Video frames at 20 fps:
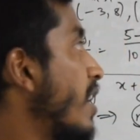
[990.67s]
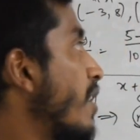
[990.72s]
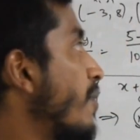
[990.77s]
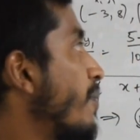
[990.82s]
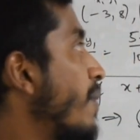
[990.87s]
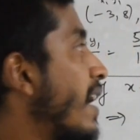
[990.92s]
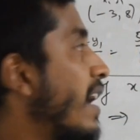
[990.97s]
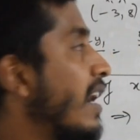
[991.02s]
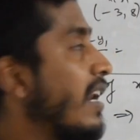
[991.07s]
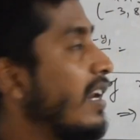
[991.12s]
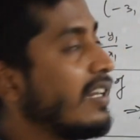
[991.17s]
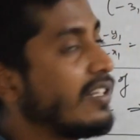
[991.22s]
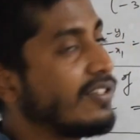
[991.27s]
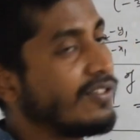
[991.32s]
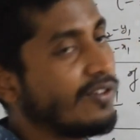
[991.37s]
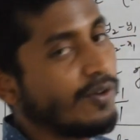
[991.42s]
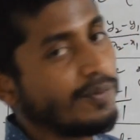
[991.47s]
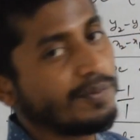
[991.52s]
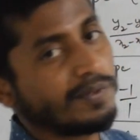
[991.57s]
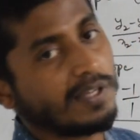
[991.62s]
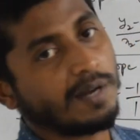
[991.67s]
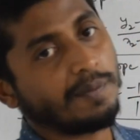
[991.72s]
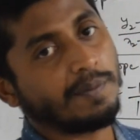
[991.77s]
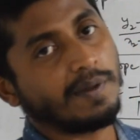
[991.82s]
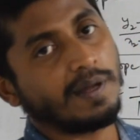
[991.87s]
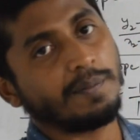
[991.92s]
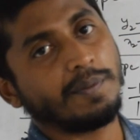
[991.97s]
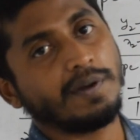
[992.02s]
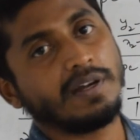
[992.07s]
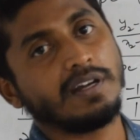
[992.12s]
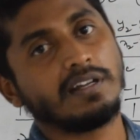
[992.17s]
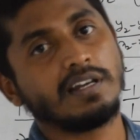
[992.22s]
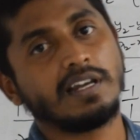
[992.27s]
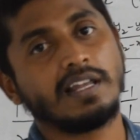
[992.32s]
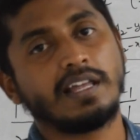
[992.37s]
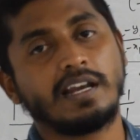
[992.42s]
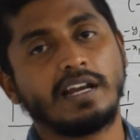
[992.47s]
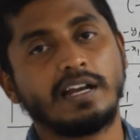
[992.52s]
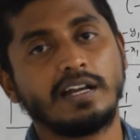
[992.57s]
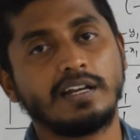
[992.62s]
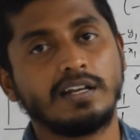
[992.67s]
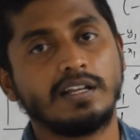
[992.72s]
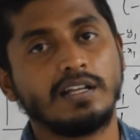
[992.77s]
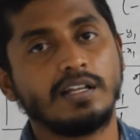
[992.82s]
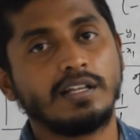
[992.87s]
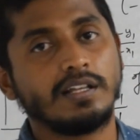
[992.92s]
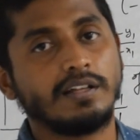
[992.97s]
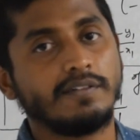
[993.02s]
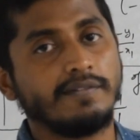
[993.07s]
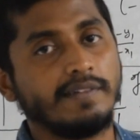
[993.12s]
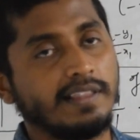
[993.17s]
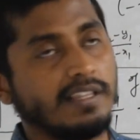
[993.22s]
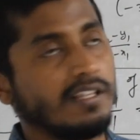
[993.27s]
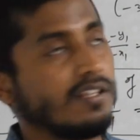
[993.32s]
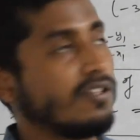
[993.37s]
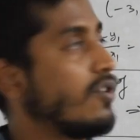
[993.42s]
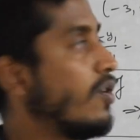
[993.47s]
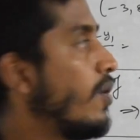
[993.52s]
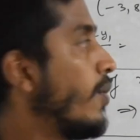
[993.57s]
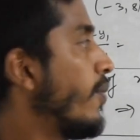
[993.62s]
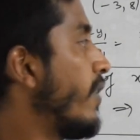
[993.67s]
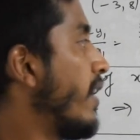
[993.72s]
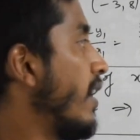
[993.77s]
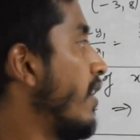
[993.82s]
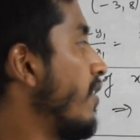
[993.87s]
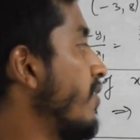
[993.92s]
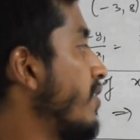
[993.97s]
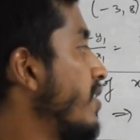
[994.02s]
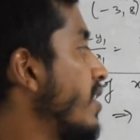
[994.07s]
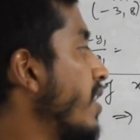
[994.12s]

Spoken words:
are parallel, slopes are perpendicular, and when the slope value is